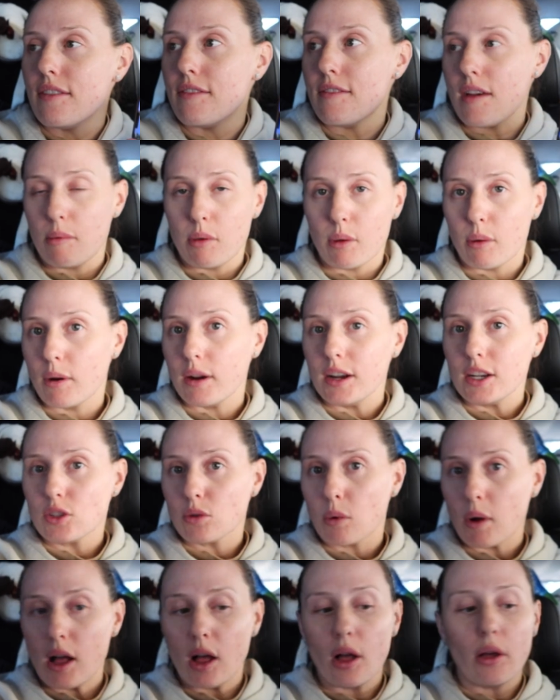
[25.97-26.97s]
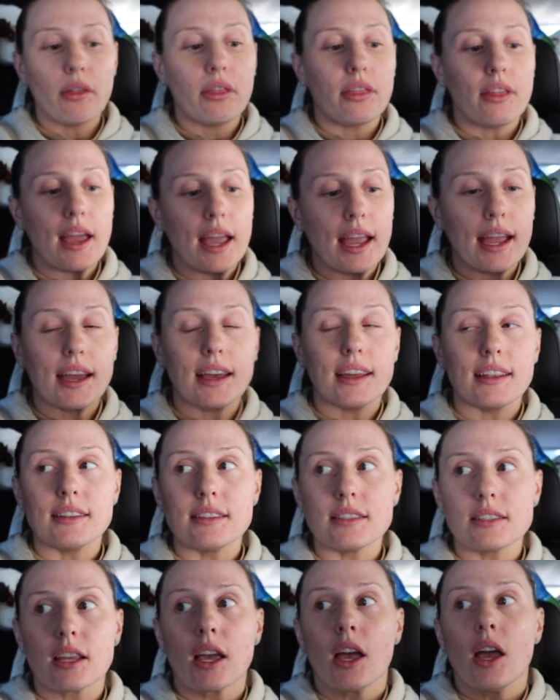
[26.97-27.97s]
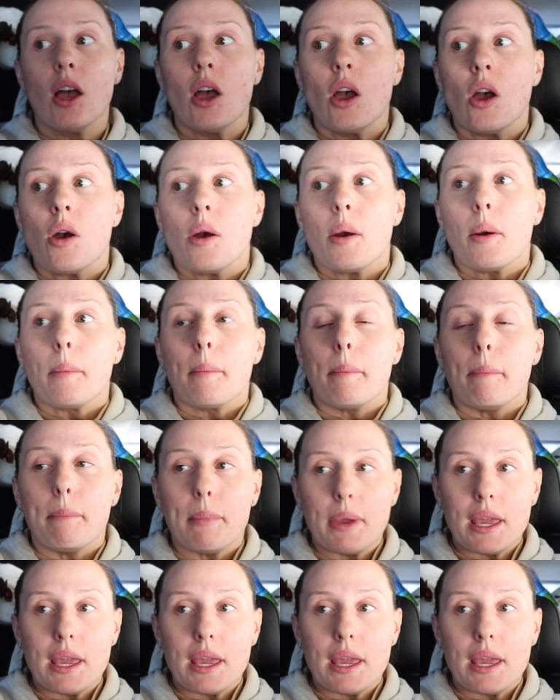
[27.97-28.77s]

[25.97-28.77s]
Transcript: February 12th, and